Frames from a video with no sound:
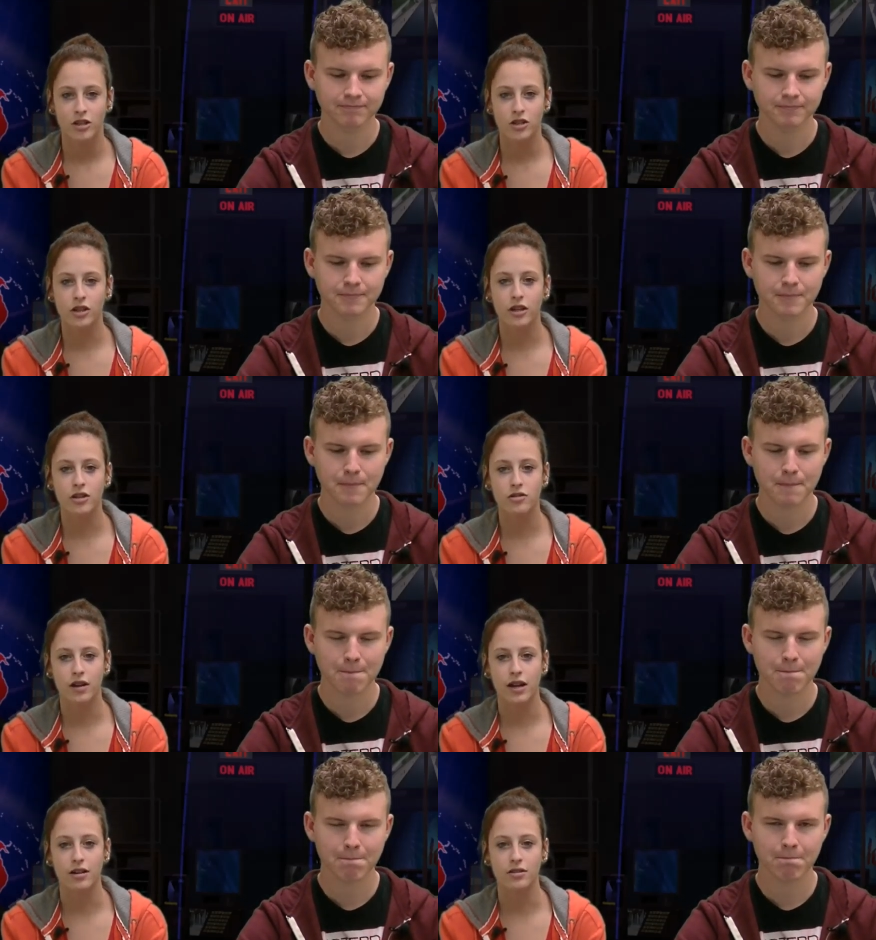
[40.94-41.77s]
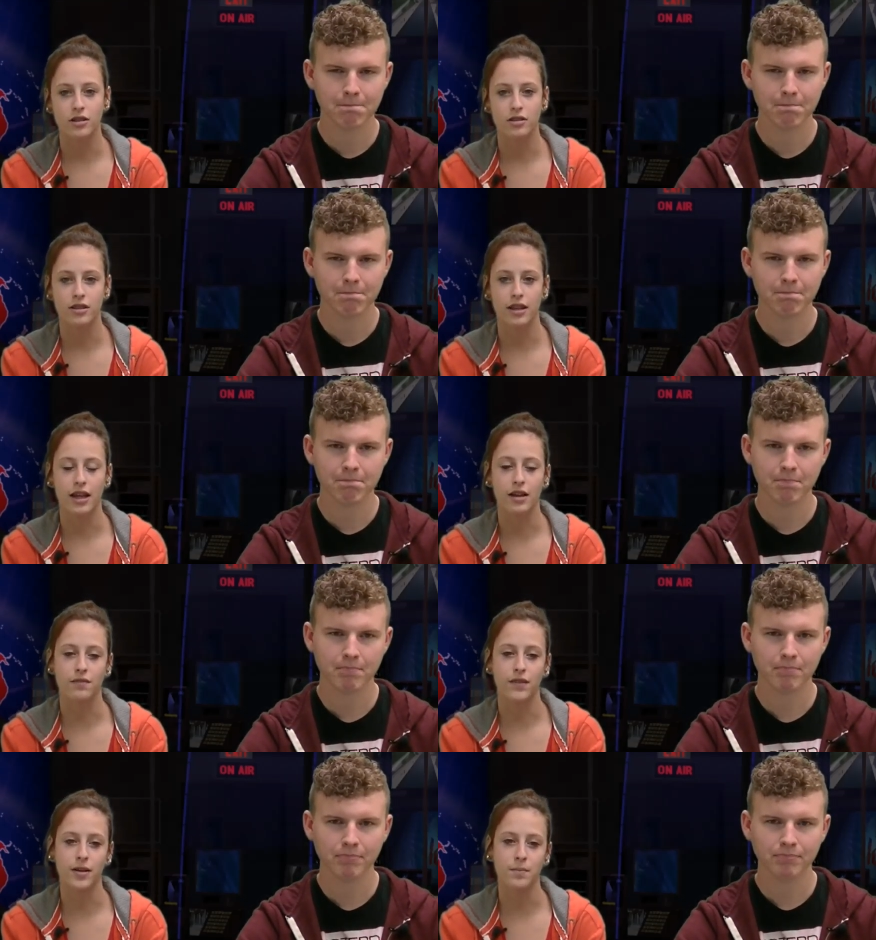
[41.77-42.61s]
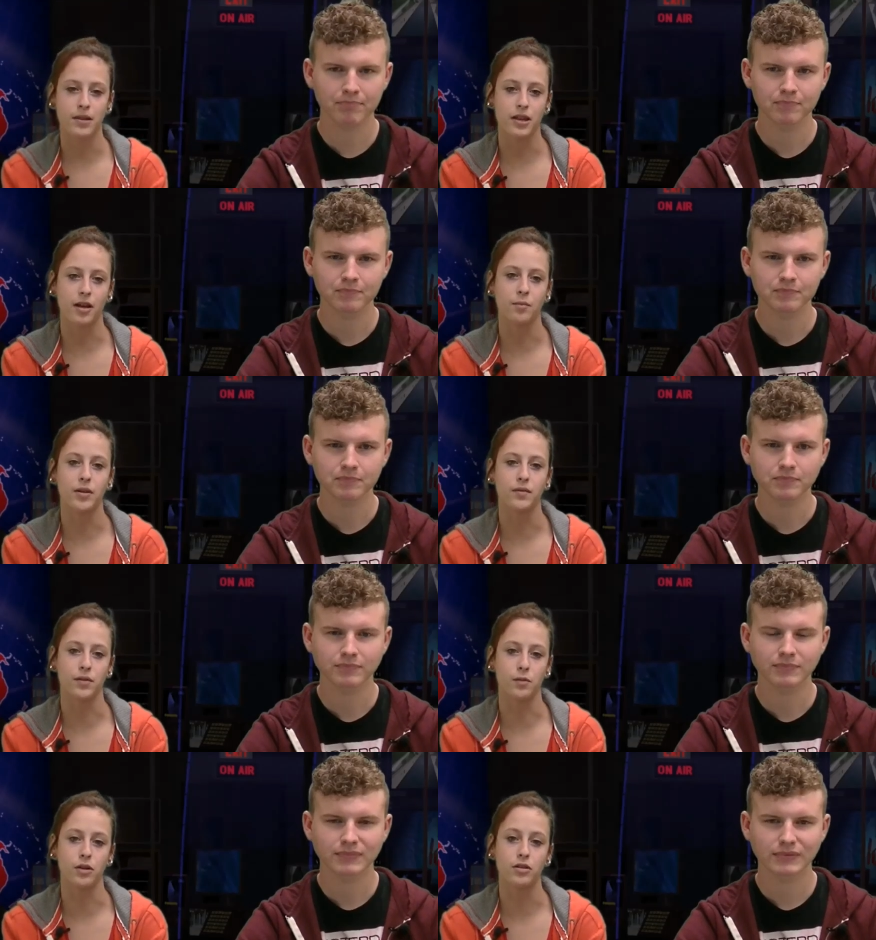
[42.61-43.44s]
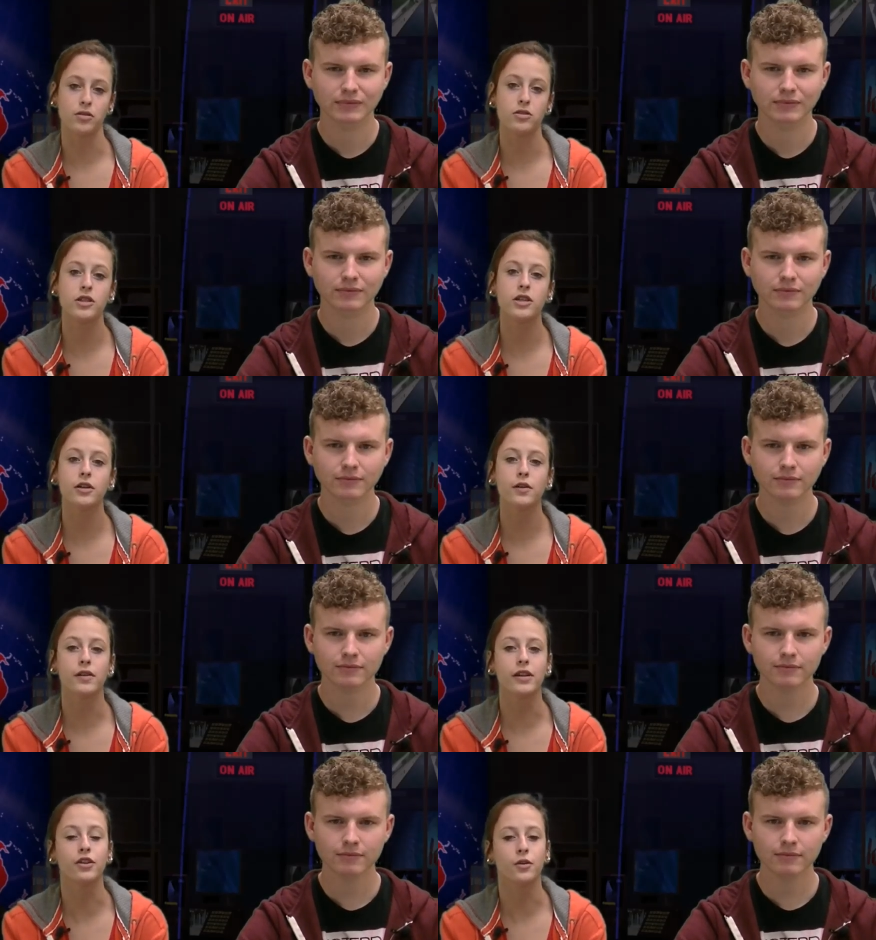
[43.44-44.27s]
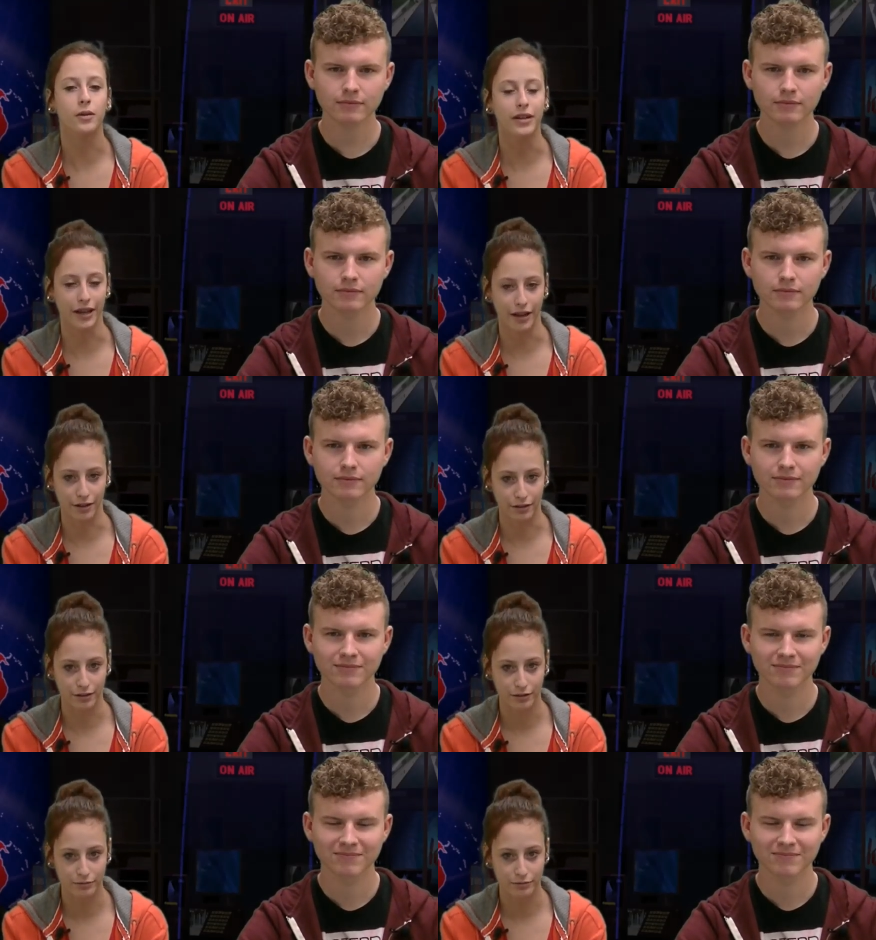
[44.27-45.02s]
Speaker 1: Cheerleading tryouts are today at 5 p.m. If you want to cheer, you need to attend.